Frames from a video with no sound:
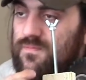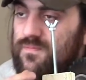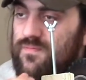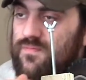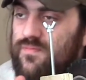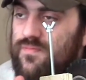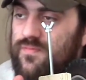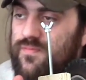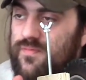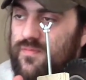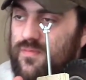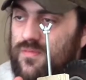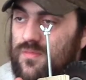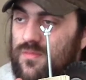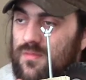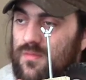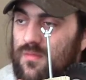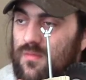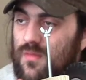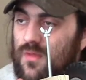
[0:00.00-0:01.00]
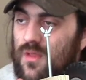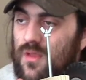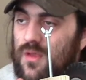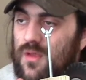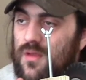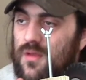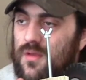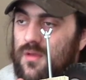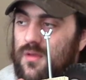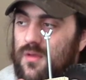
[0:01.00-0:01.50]

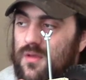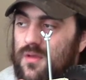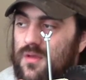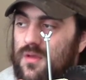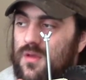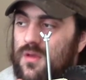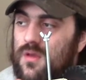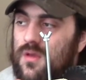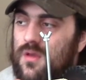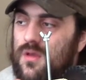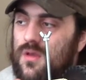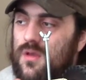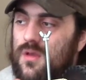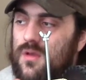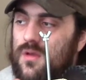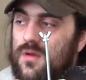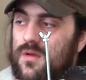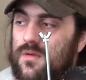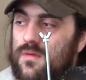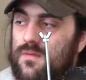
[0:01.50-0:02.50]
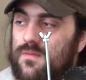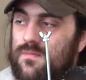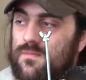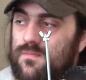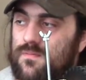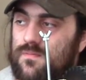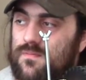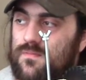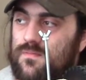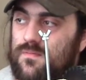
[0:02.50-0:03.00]

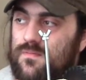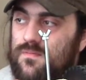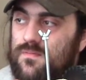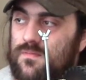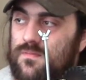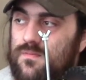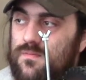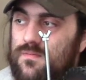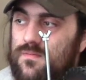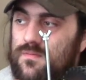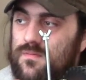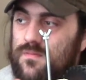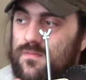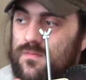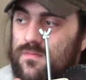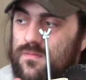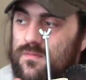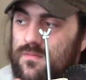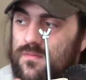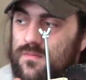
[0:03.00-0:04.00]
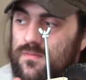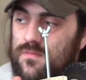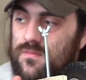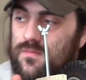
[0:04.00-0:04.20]
This person isn't speaking.